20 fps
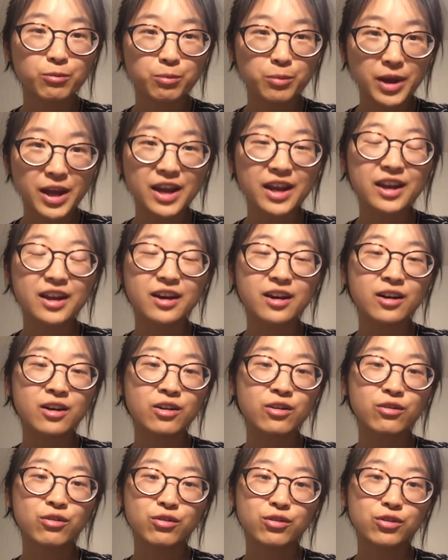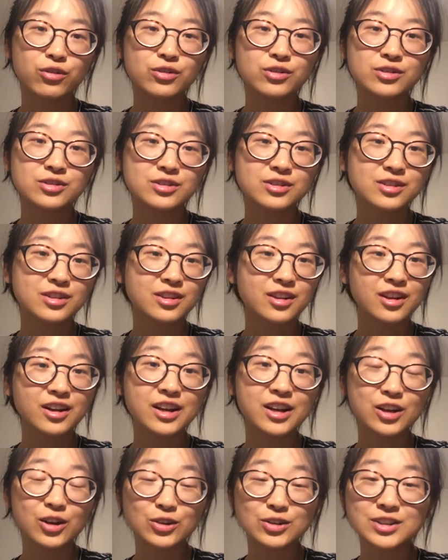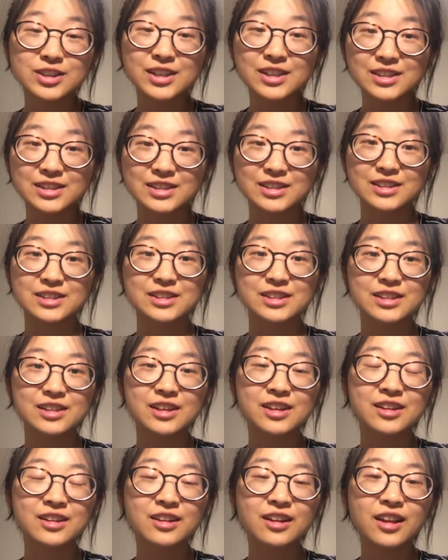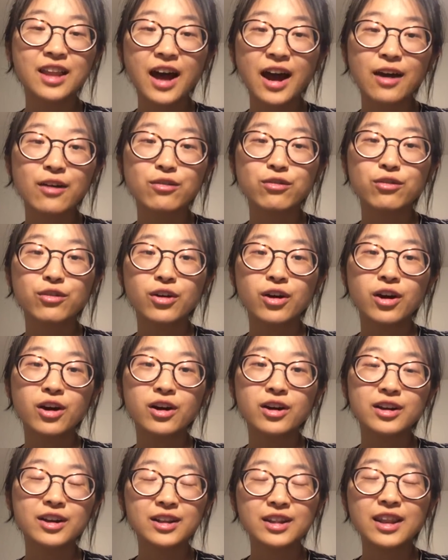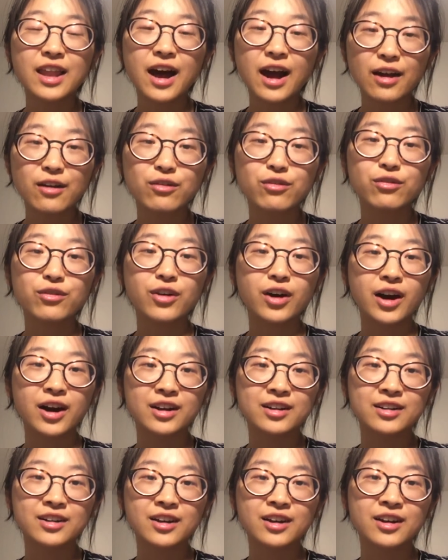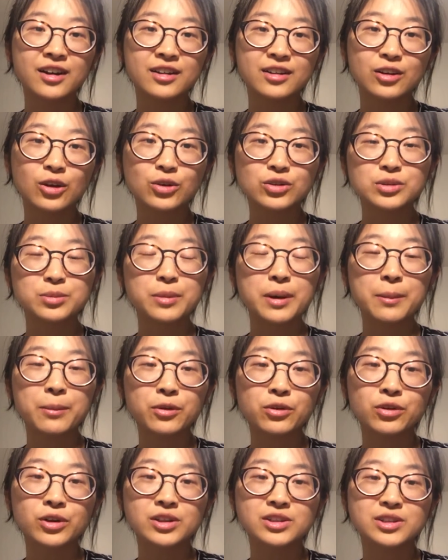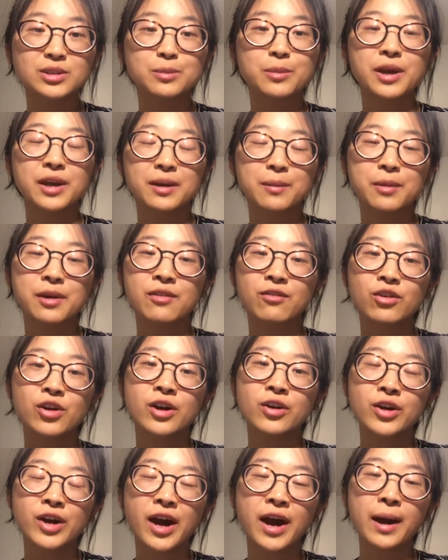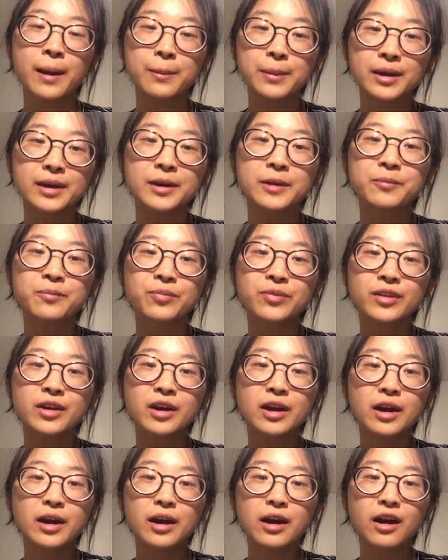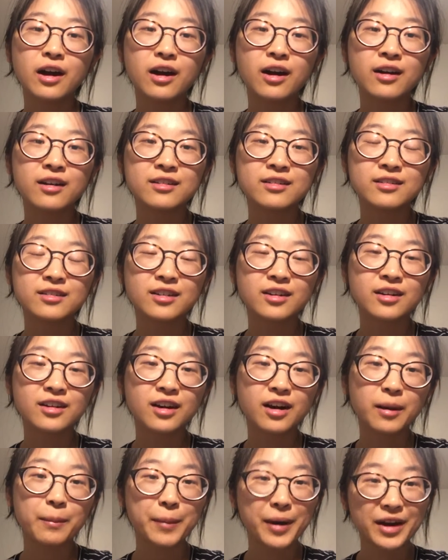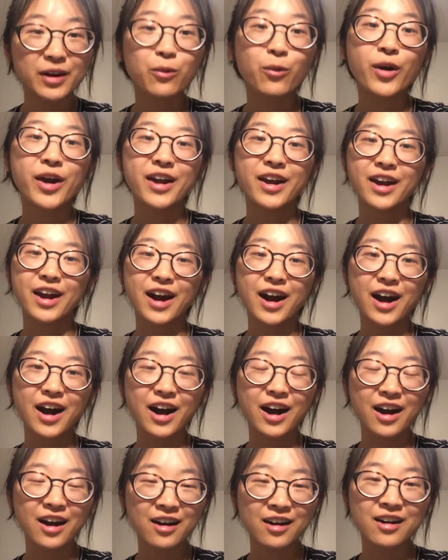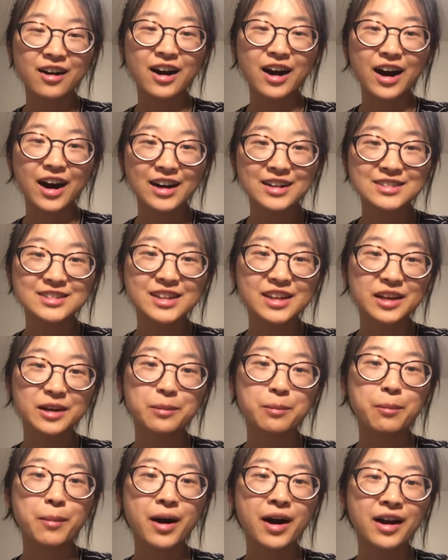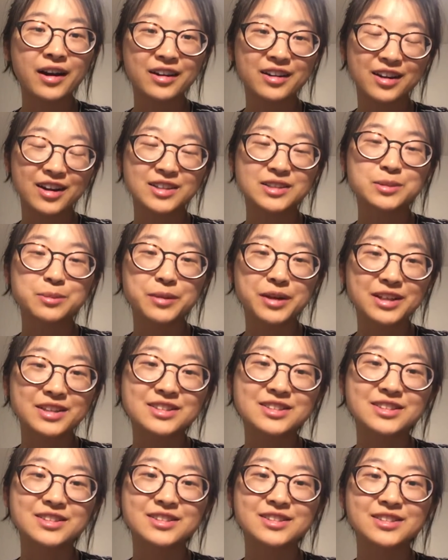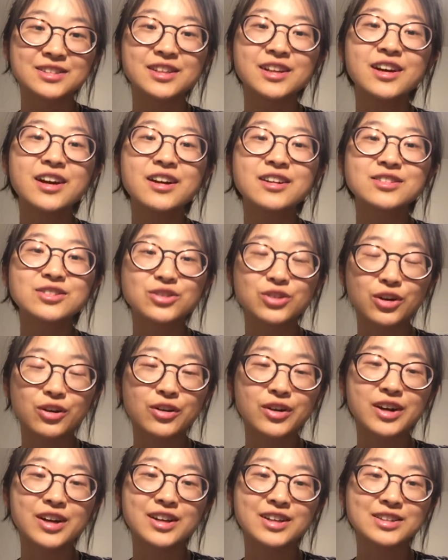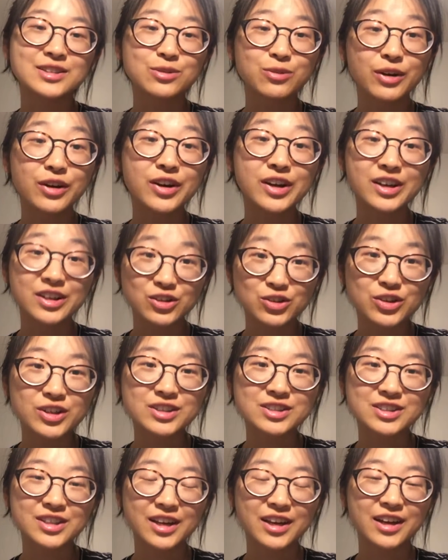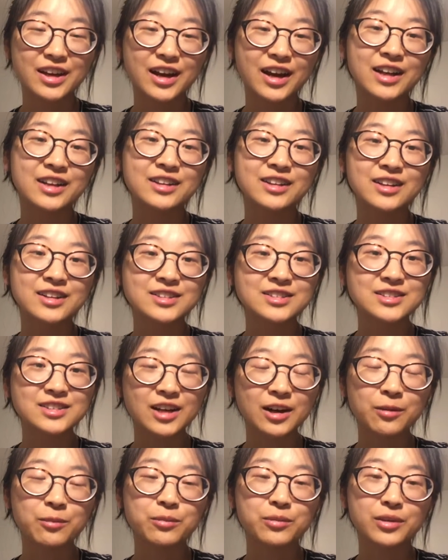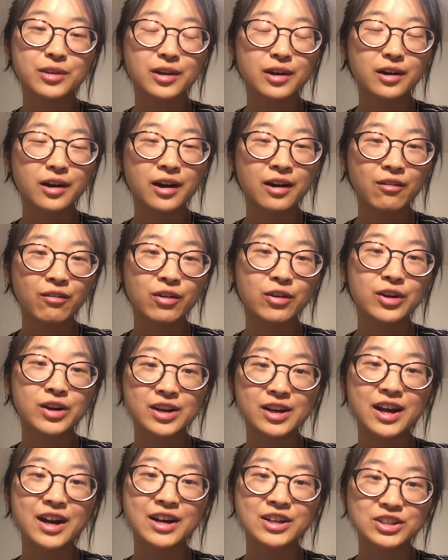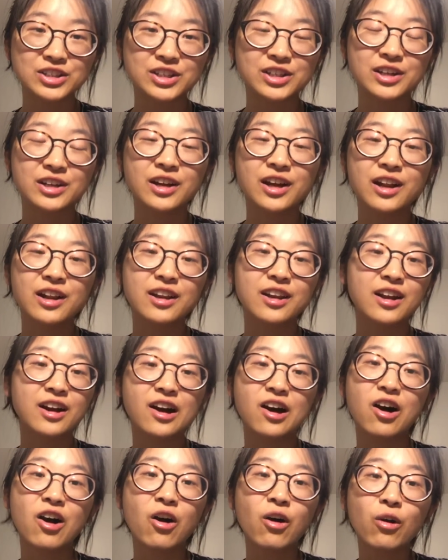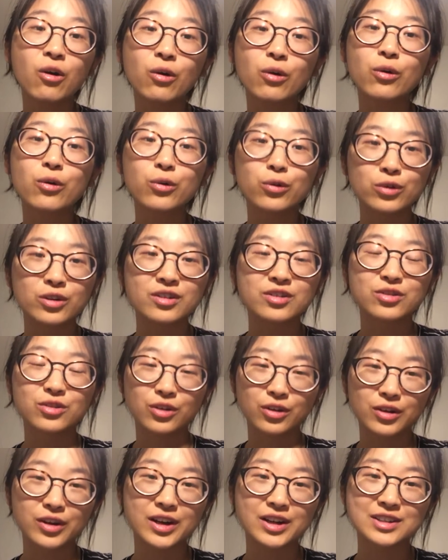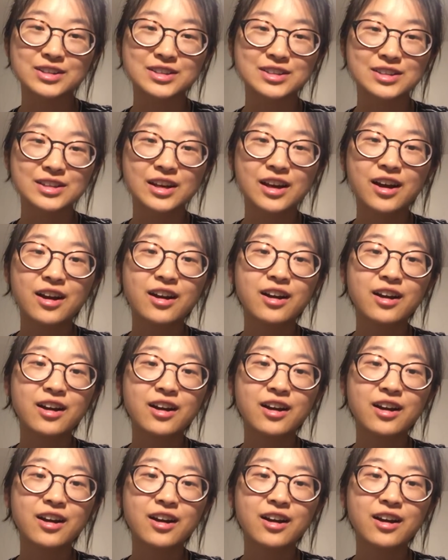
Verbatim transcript: me of the little things in the life in life, and uh, those memories make me very happy. And uh, by the way, uh, I think my classmates' story is very interesting and uh, some are very touching. They're all good stories.